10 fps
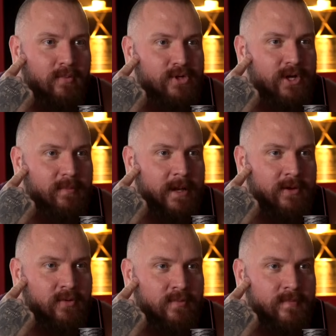much it
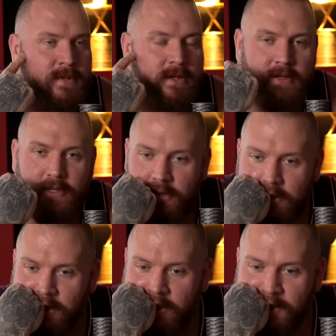meant to
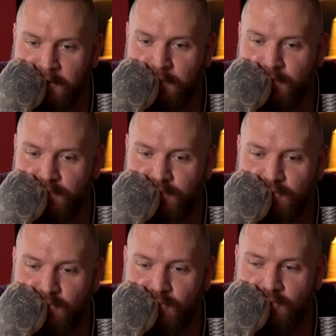him.
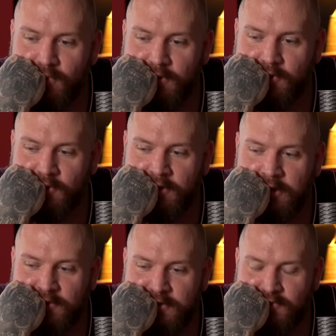
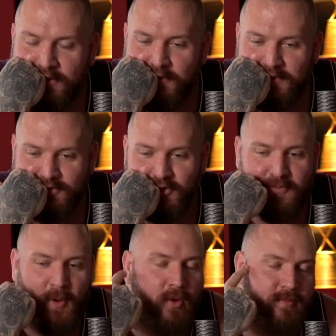how did you feel when he was on
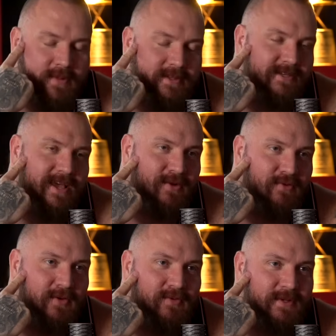the bottom in the
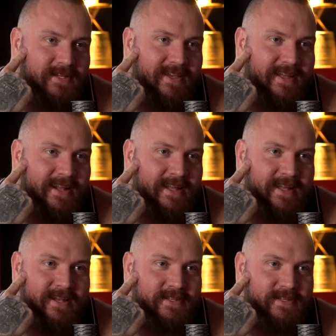second round, particularly?
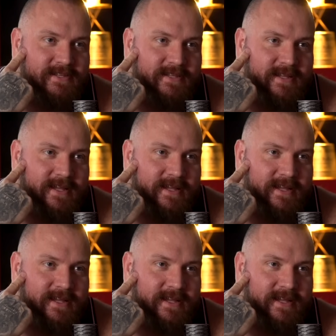And it's,